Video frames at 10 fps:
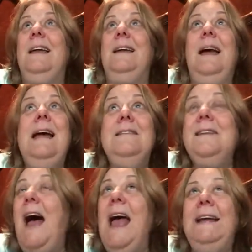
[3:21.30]

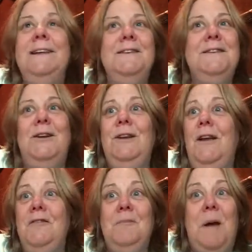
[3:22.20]
yes, I can still
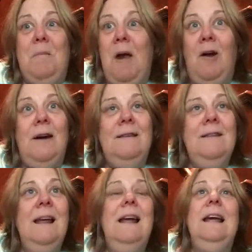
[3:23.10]
love my
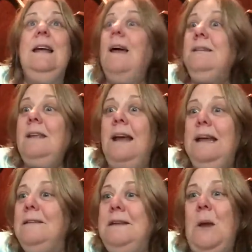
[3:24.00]
parents. Yes, I
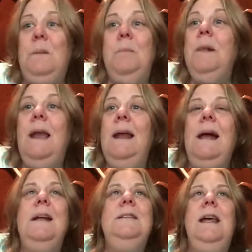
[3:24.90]
can still be
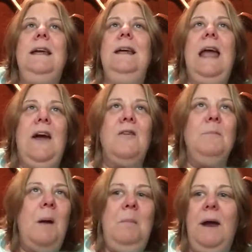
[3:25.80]
planning on taking care of
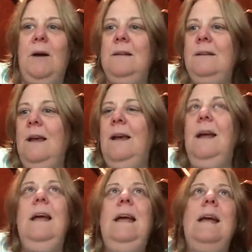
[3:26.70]
my parents.
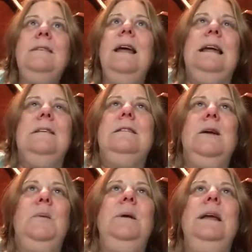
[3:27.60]
Yes, I can
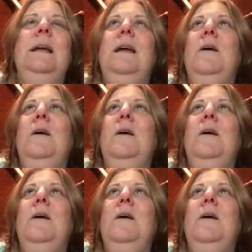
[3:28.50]
still be